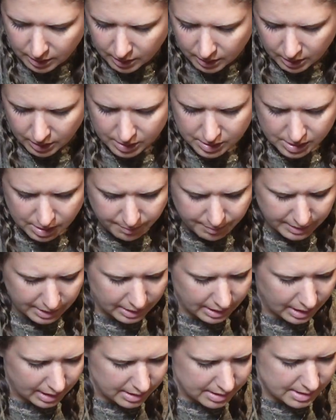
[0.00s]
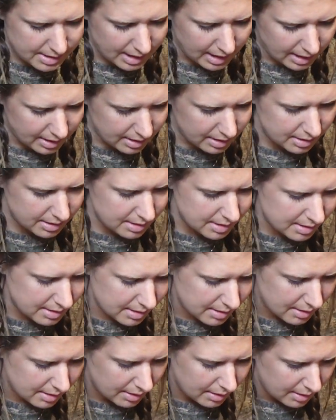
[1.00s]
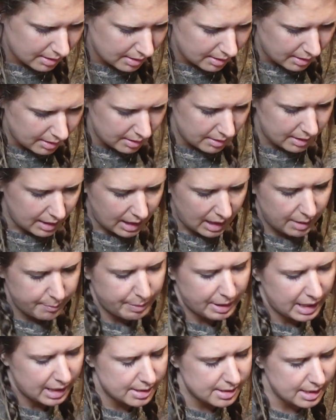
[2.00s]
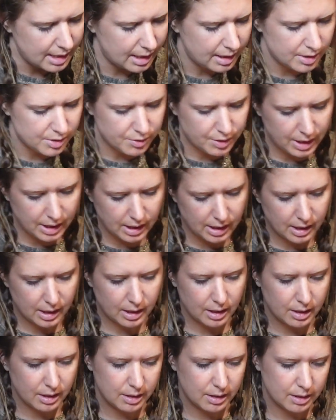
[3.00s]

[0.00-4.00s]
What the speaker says: or something that says that I passed that. It's right here.